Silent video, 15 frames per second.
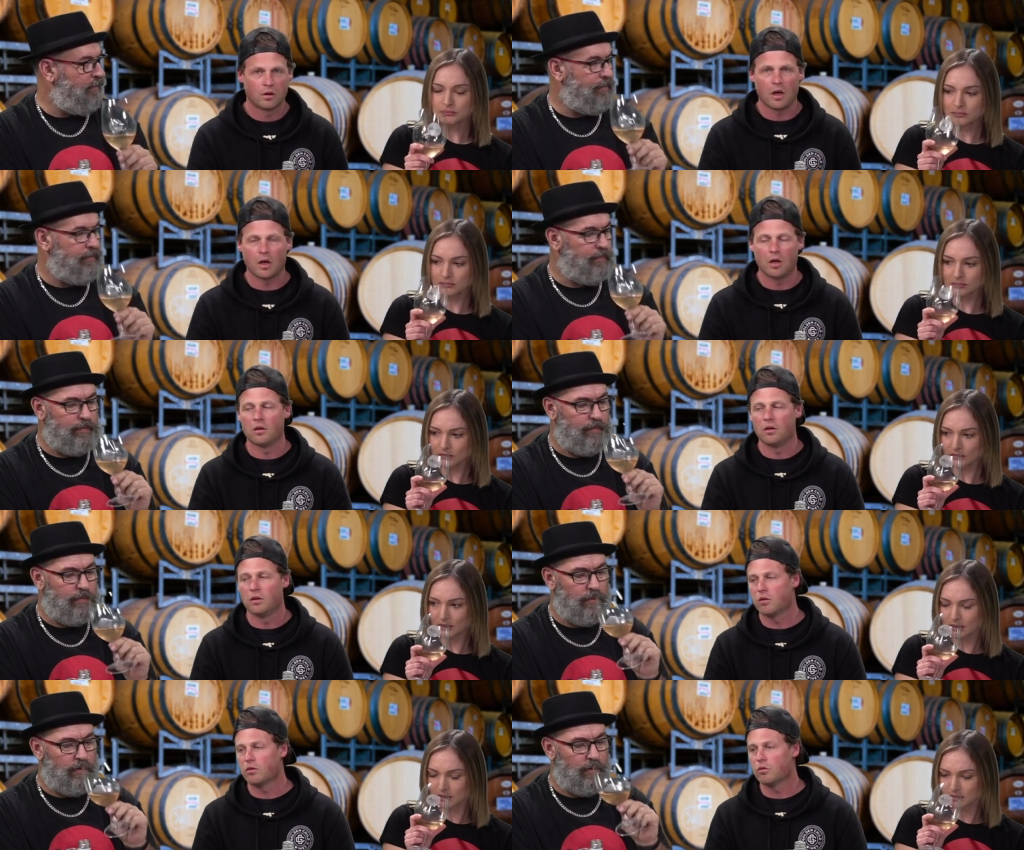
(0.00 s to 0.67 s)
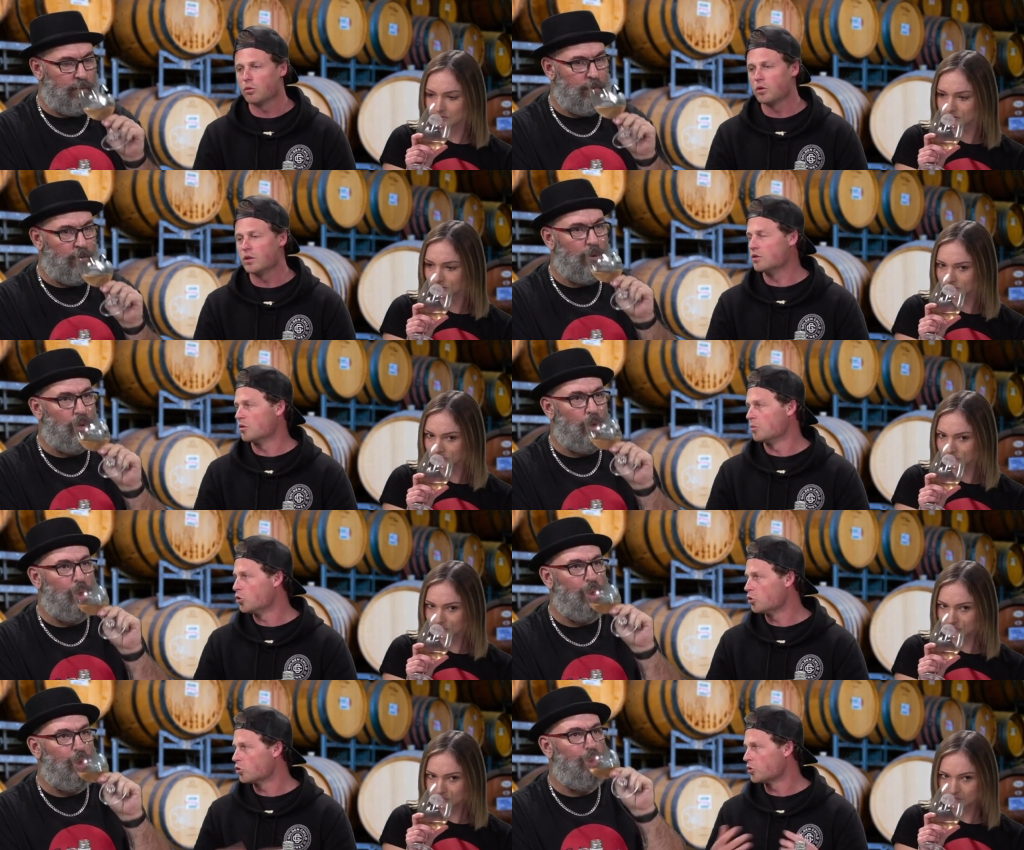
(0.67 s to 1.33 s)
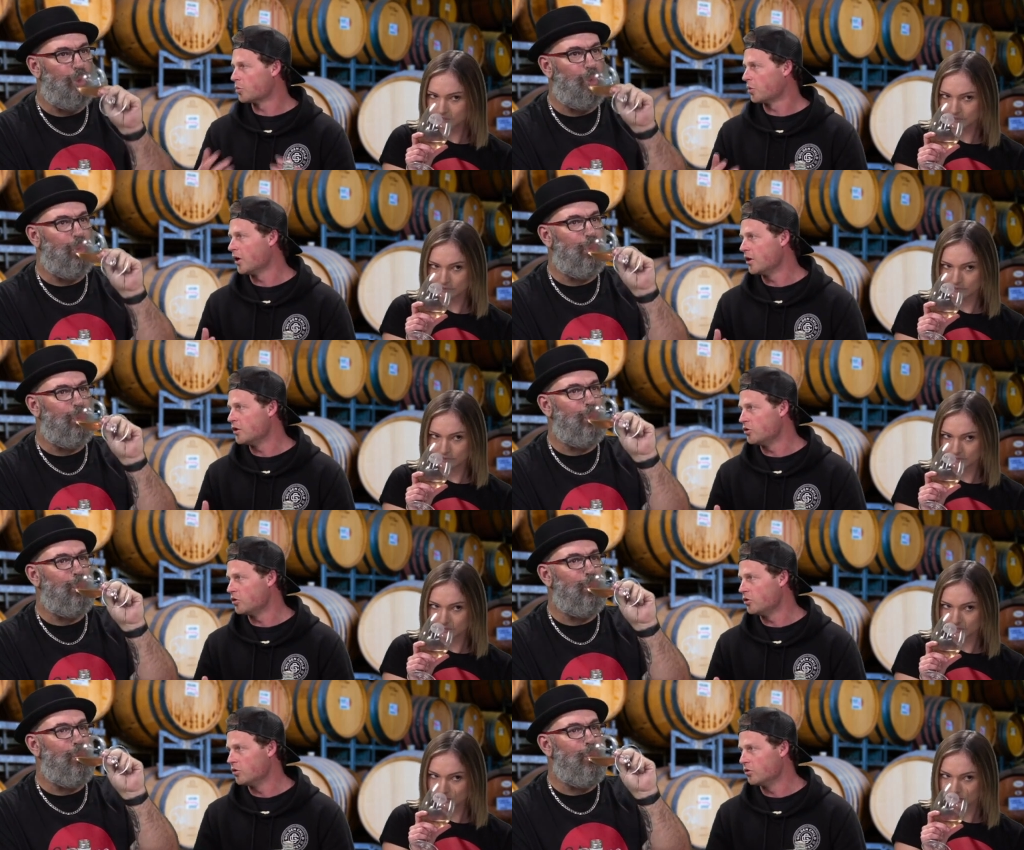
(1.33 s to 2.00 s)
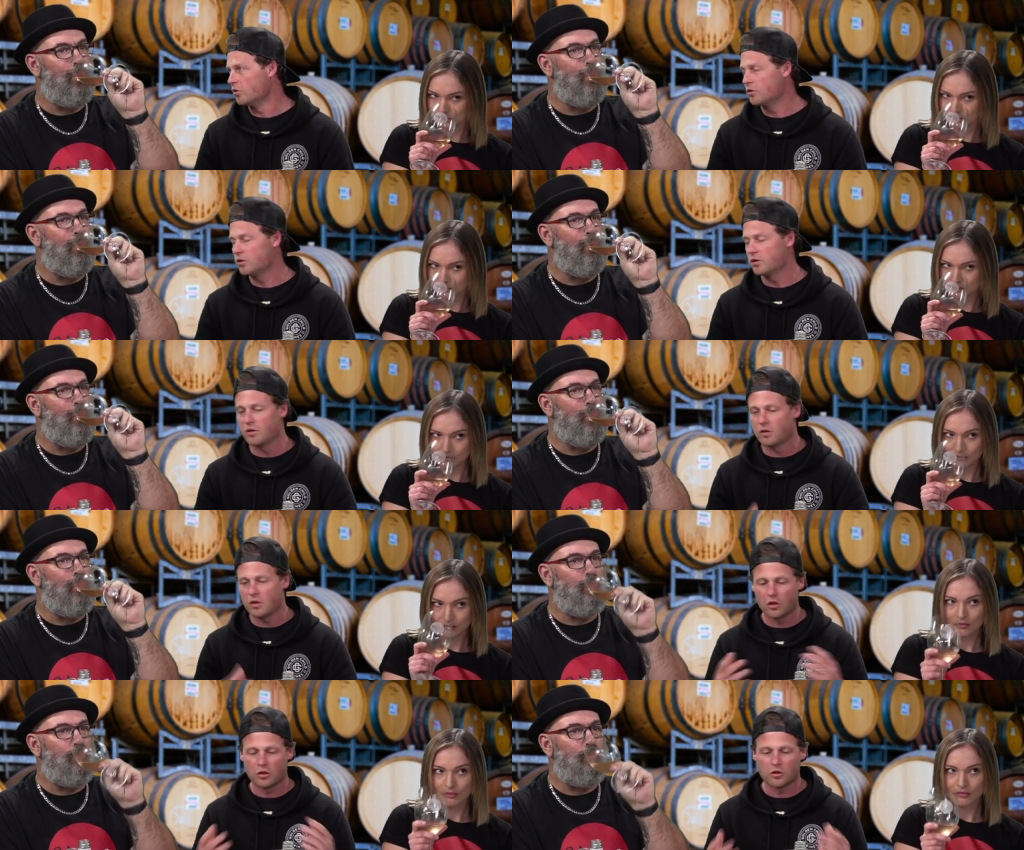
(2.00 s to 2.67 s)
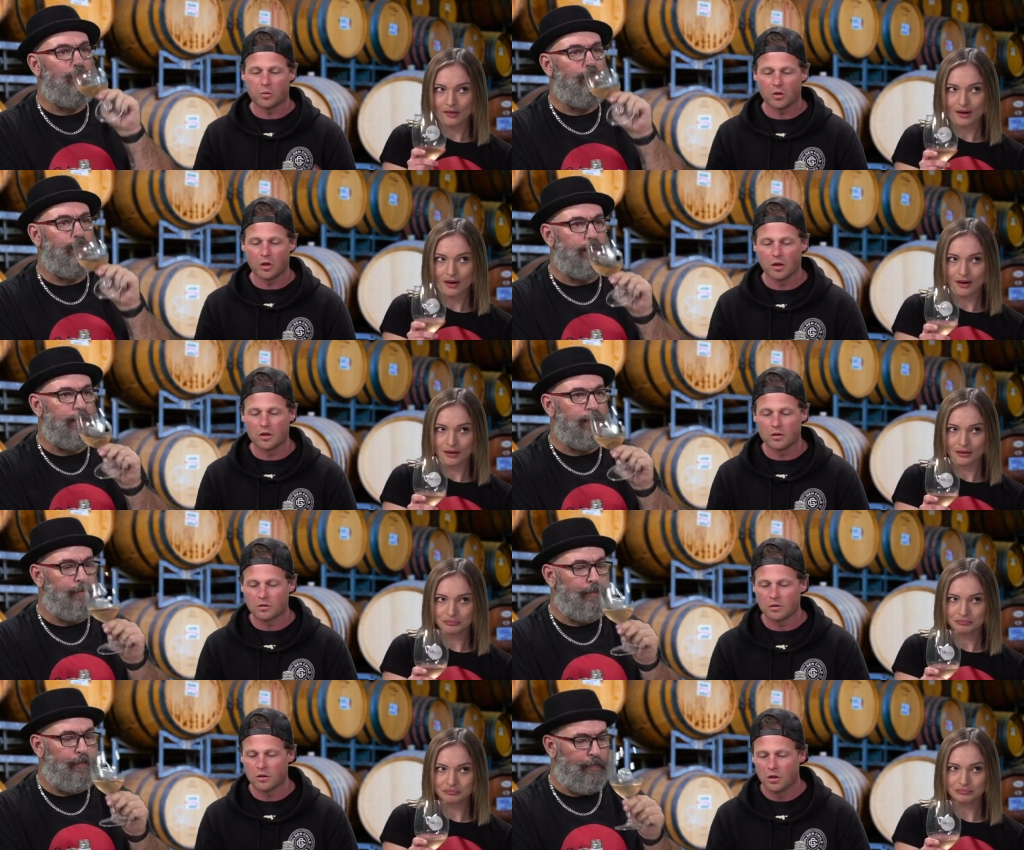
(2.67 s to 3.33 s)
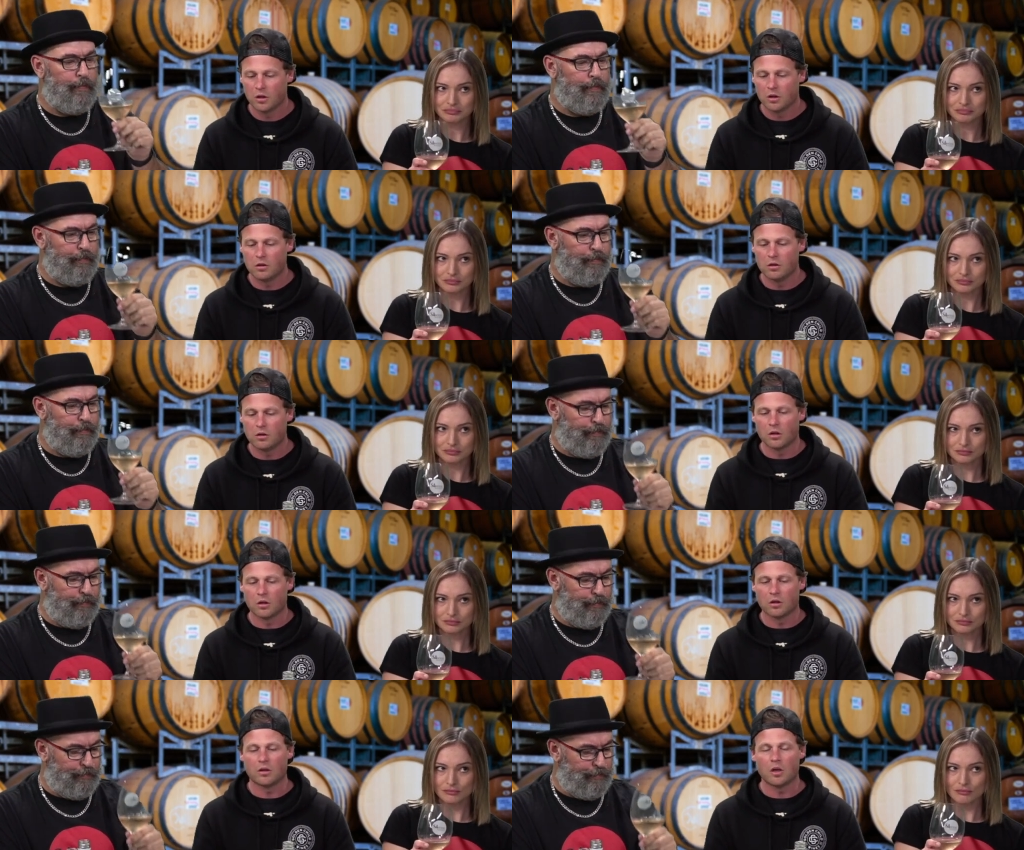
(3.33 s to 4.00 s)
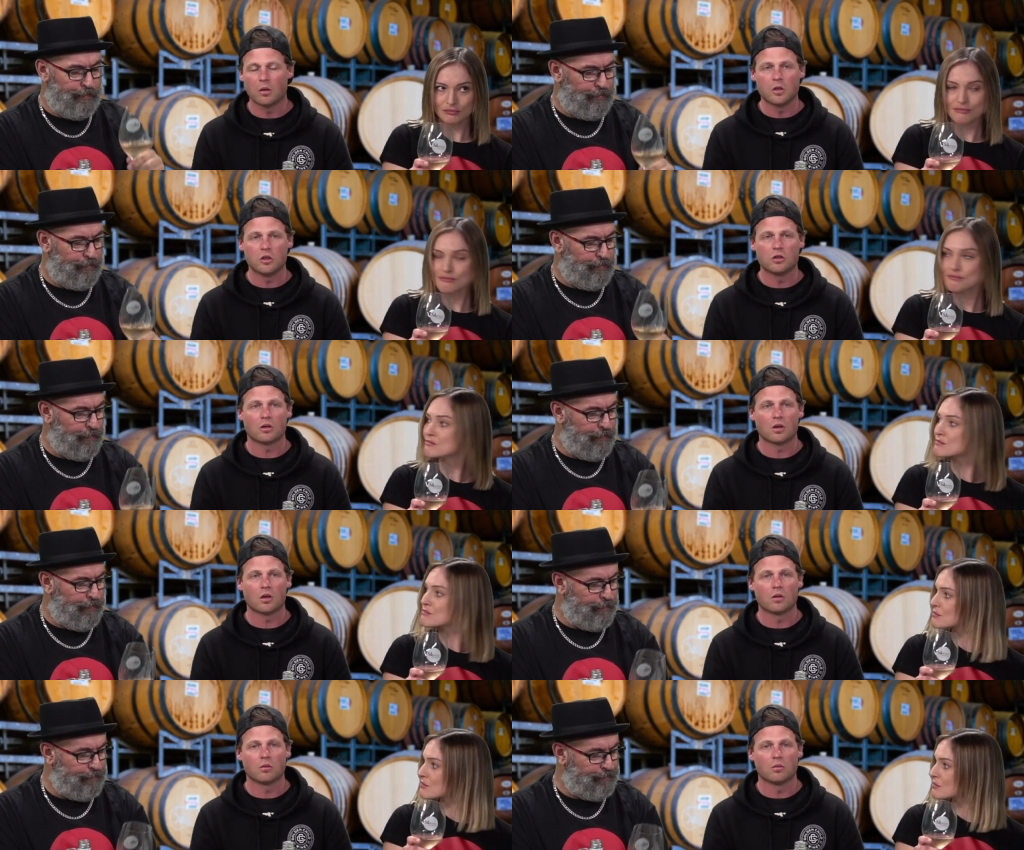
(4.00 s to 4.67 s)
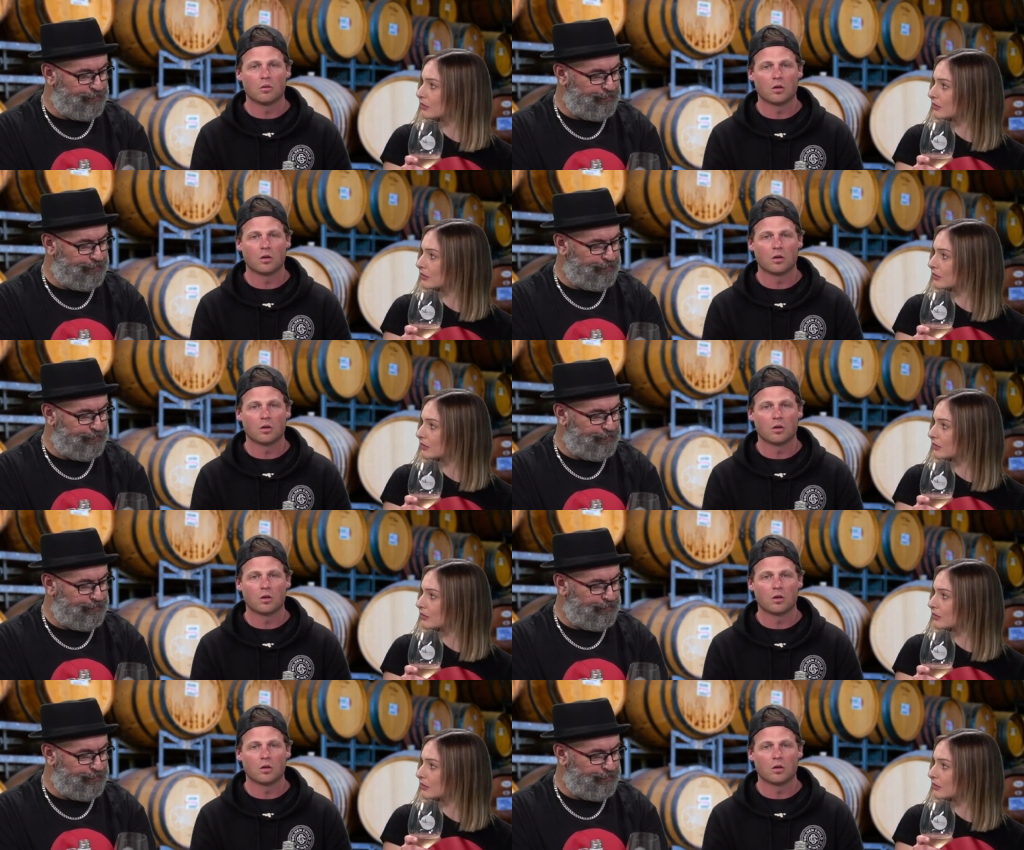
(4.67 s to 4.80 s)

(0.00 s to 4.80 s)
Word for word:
Speaker 1: and the thought is the more sprays you use, synthetic sprays, you're going to damage that